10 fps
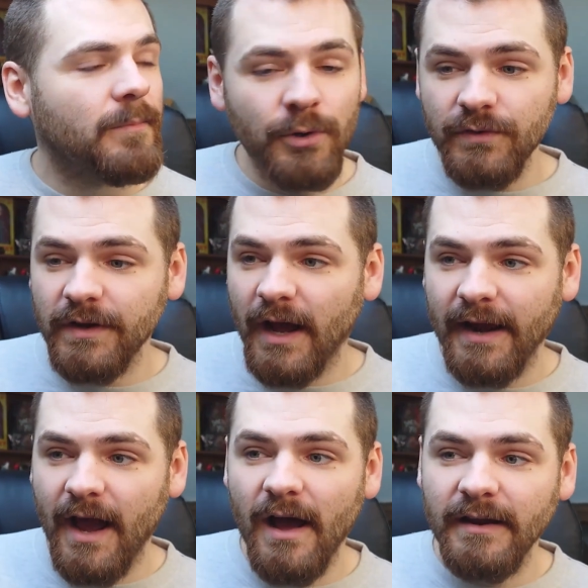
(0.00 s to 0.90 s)
Putri
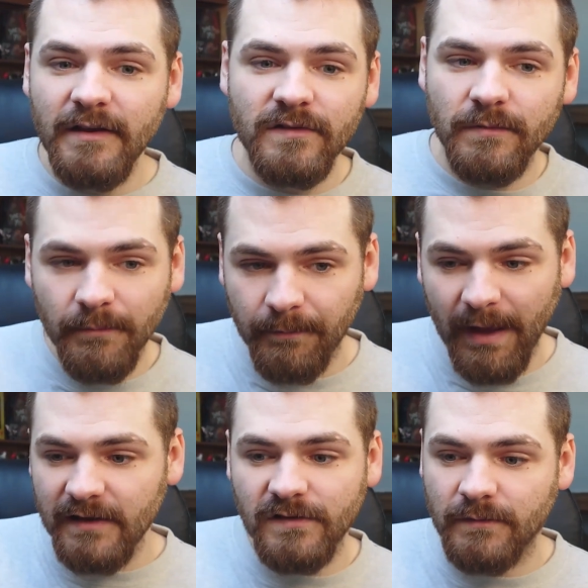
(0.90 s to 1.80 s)
Ariani's
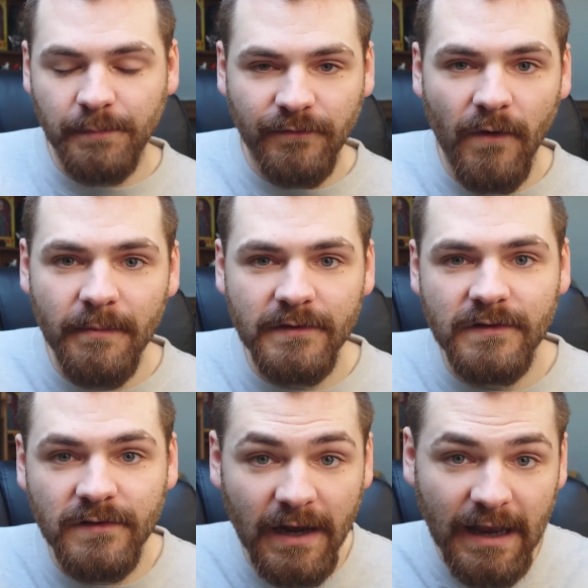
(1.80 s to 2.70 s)
best
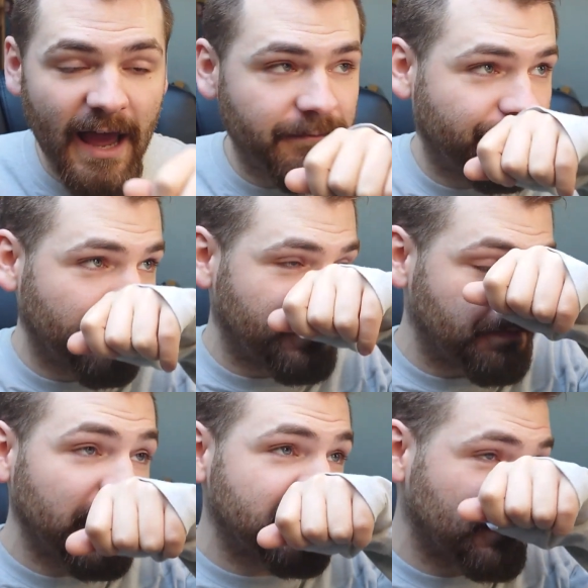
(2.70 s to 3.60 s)
performances are live
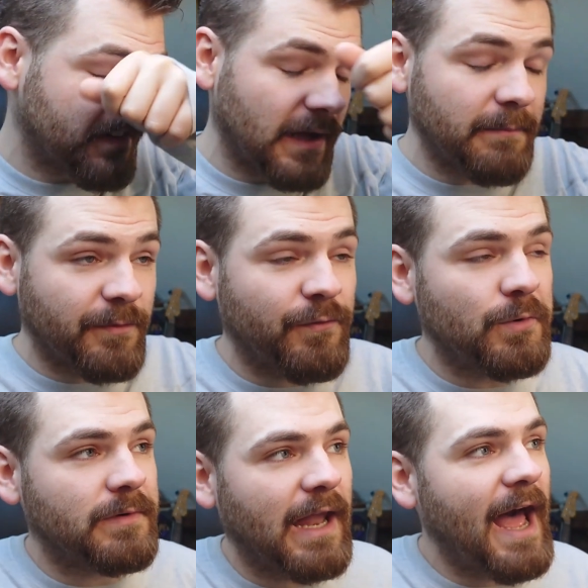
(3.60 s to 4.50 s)
performances. Best songs are
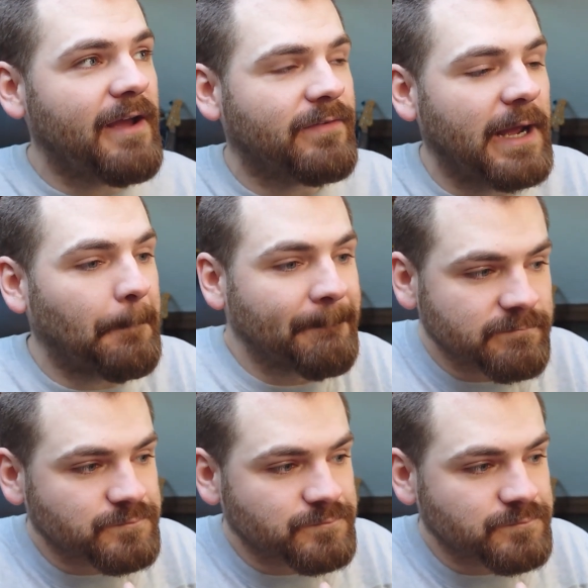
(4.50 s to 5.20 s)
performed live. Like,